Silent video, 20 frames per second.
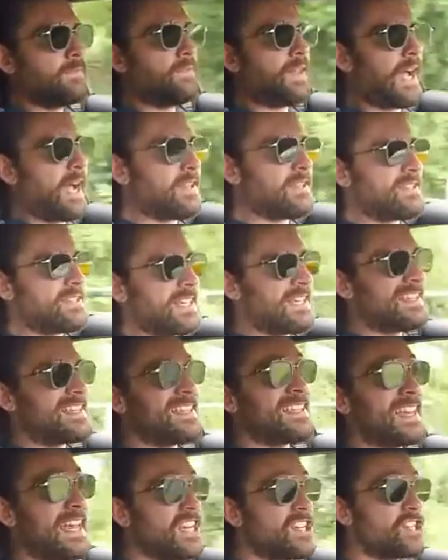that
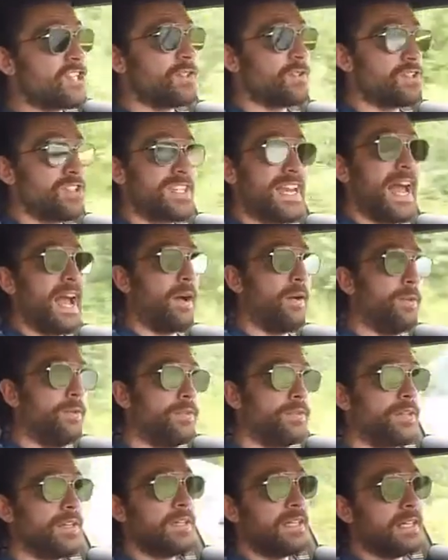sensational
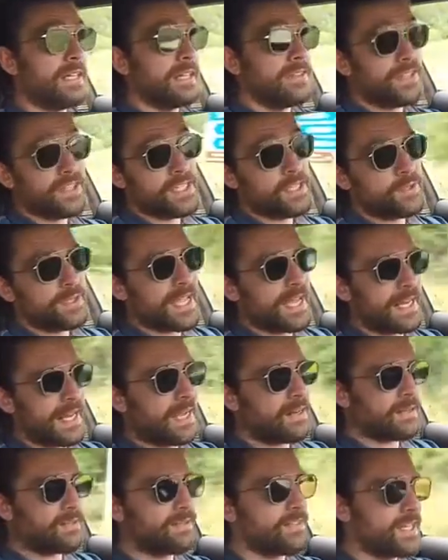sound that you get
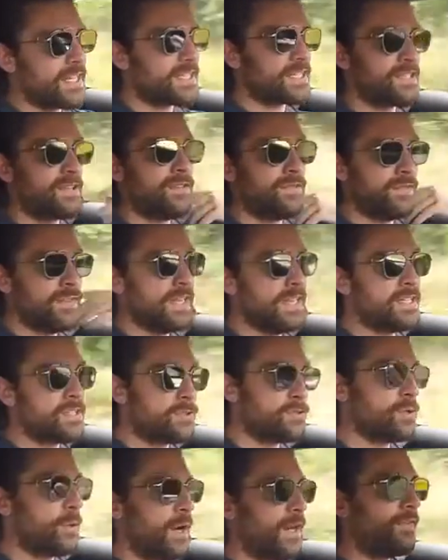out of this
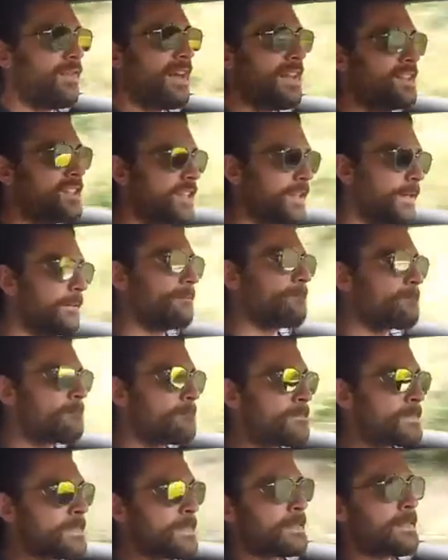V12 engine.
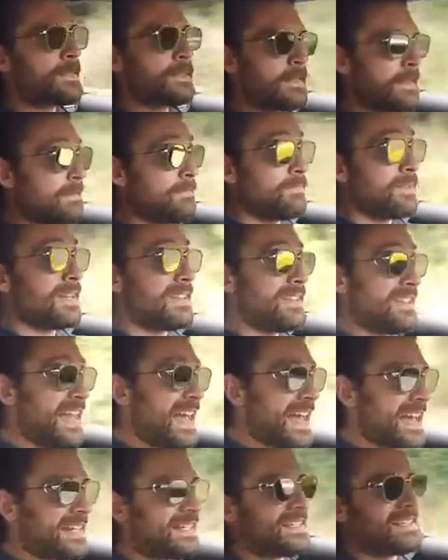But in
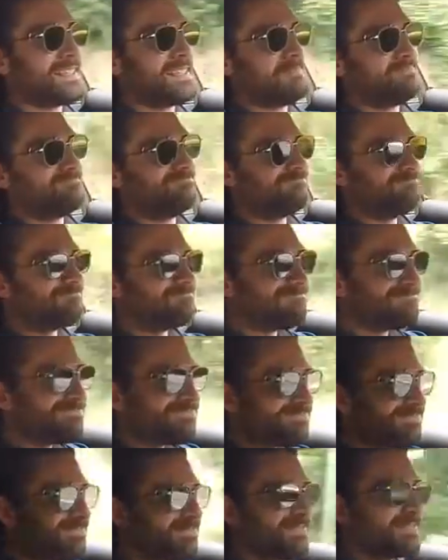this,
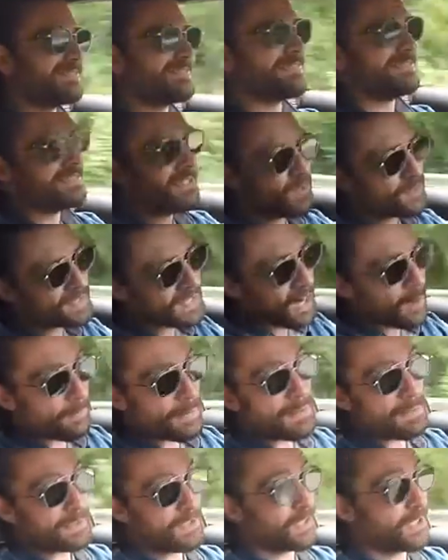no doubt
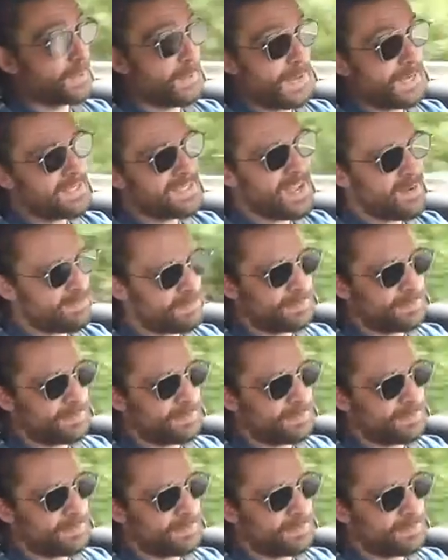people are going to end up